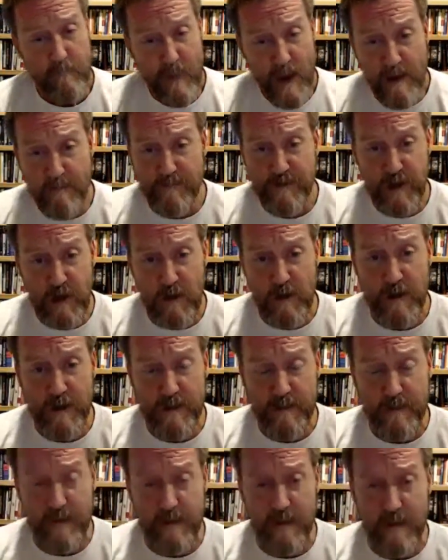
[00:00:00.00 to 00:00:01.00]
I'm
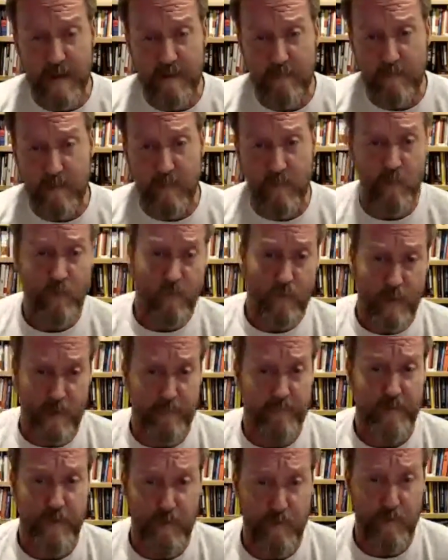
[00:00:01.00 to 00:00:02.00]
sorry that one
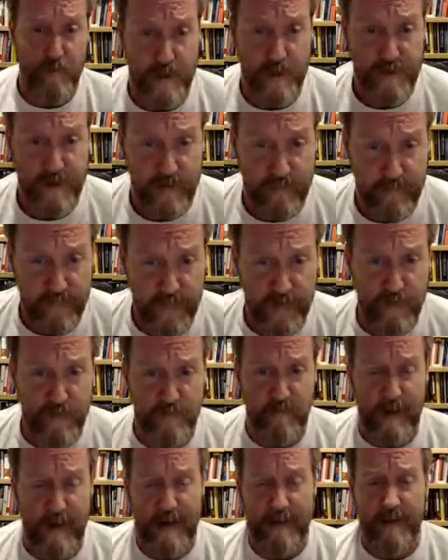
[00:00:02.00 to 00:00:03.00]
of you was
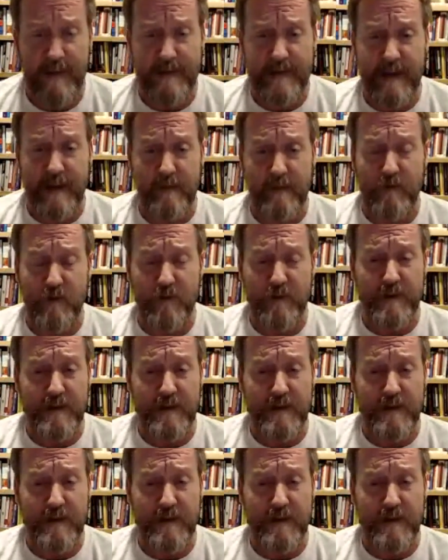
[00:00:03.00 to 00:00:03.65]
confused by that table.